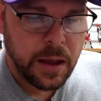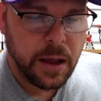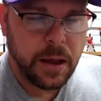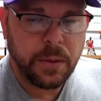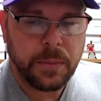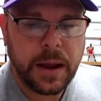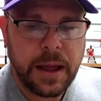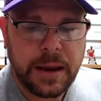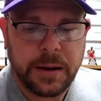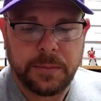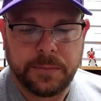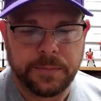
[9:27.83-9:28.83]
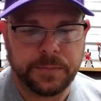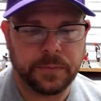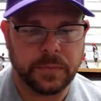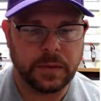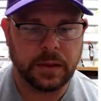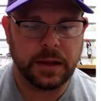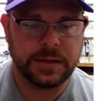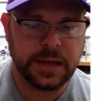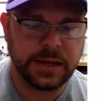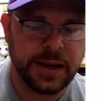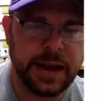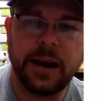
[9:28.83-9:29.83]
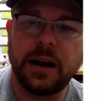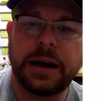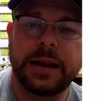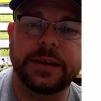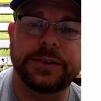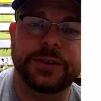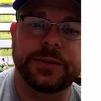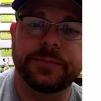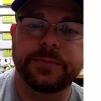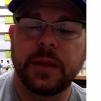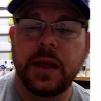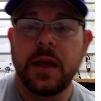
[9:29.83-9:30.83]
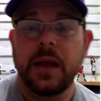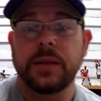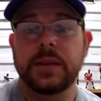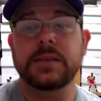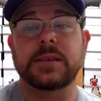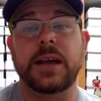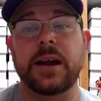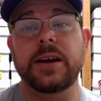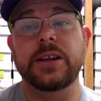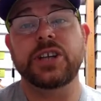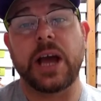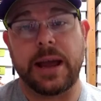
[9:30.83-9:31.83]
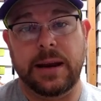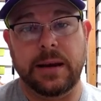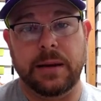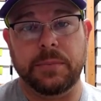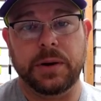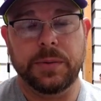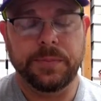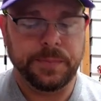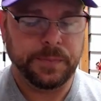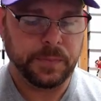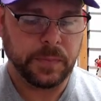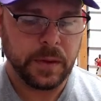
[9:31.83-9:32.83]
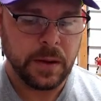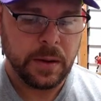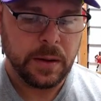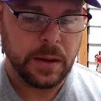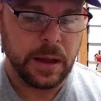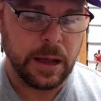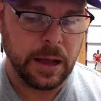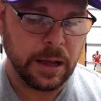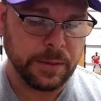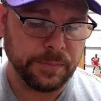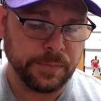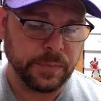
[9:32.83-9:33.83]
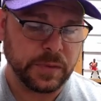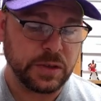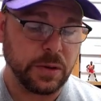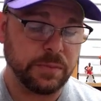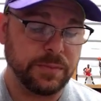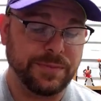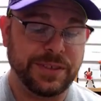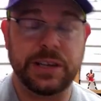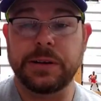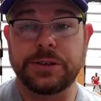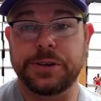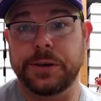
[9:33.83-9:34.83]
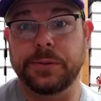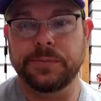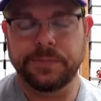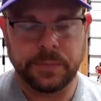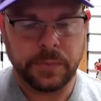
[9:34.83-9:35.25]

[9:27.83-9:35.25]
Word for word: All right. Let's get to Heritage. This is Heritage High Number. Um, so series two.